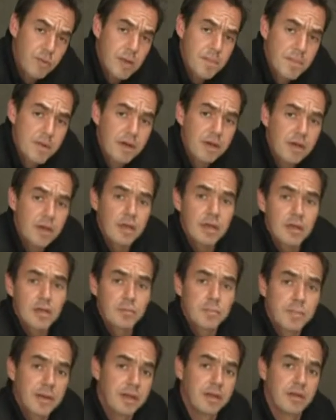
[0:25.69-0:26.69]
Remember,
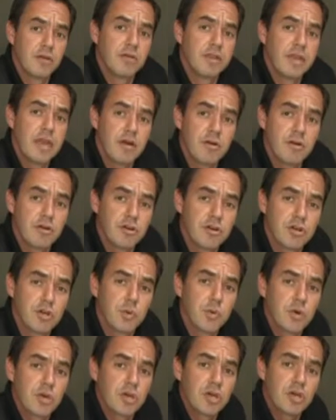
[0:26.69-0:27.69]
depending on the area
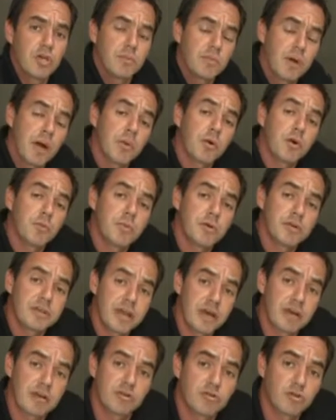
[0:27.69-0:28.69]
that you're working, you might want to
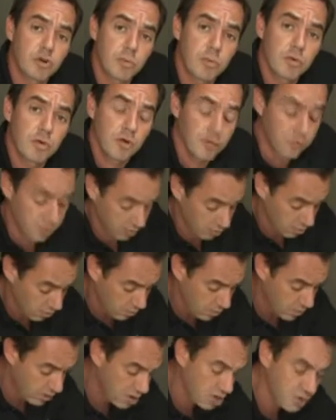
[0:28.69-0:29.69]
put down a drop cloth.
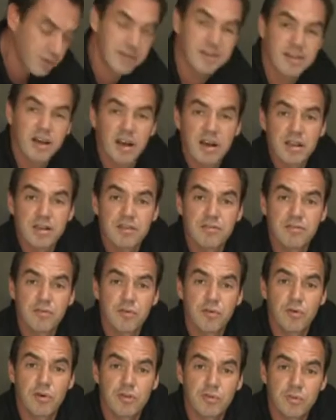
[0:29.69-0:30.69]
We're going to be tiling this
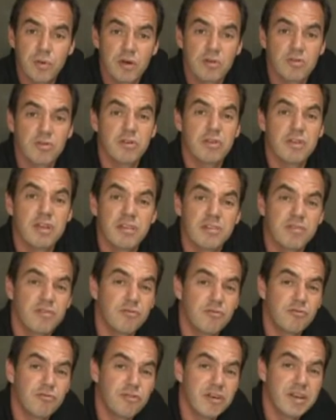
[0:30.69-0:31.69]
floor as well, so it
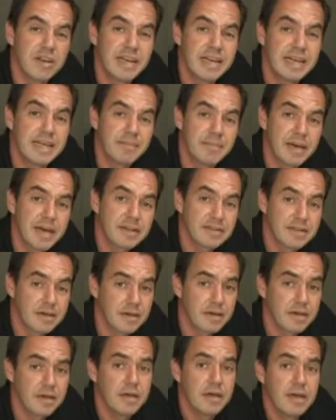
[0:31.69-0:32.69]
doesn't really
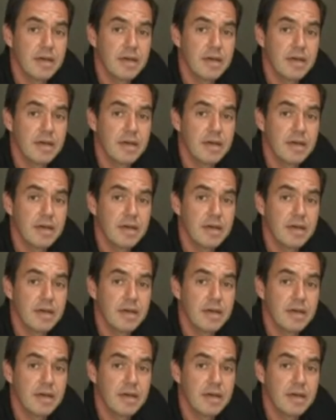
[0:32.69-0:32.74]
matter.